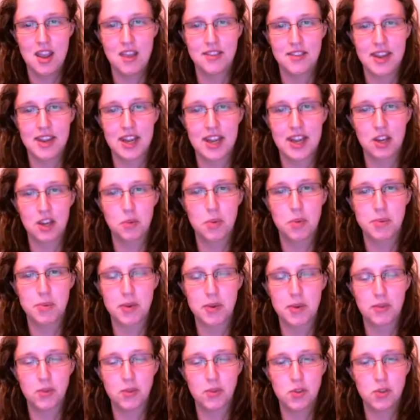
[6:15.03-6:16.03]
Then I could put
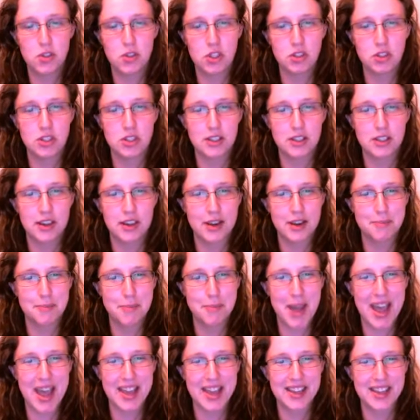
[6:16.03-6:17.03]
my 4 newton going
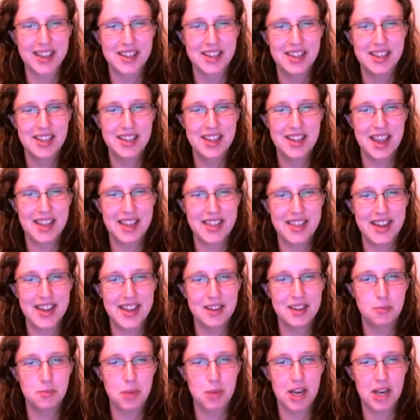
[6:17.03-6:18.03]
back, and then
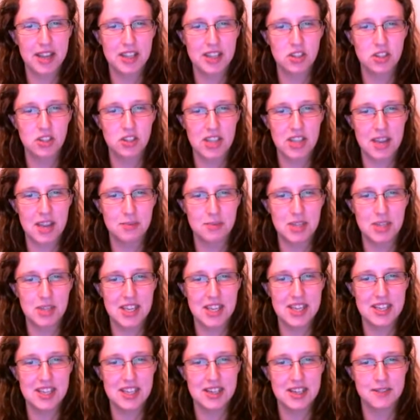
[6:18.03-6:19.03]
it'd be like it just came to
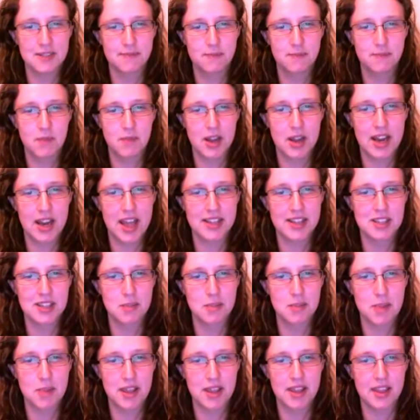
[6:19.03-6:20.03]
here. And that's the
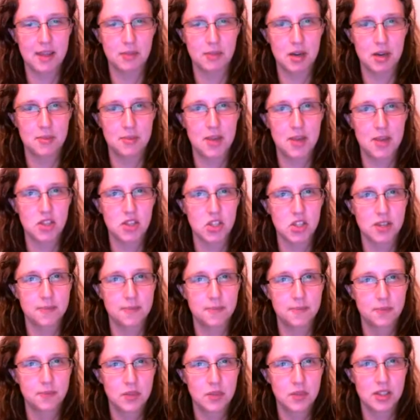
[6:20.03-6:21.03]
bit that I'm going to measure,
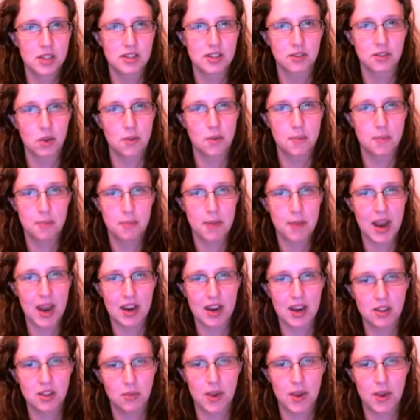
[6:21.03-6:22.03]
because I've gone
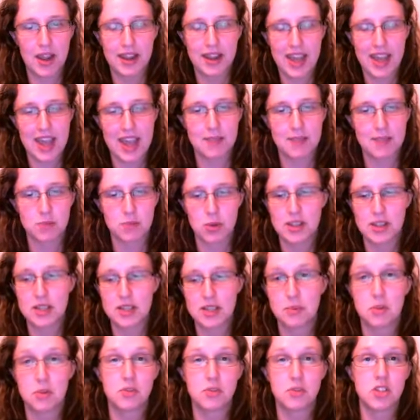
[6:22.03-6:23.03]
back the way I came. So I end
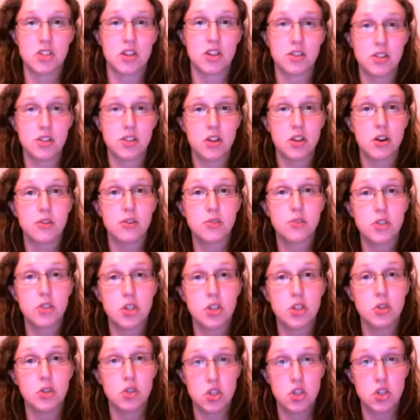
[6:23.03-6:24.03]
up with a resultant of
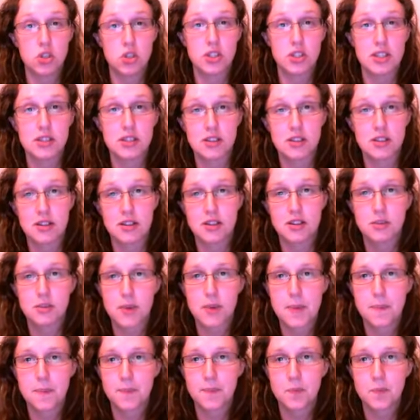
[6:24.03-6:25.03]
2 newtons on this one.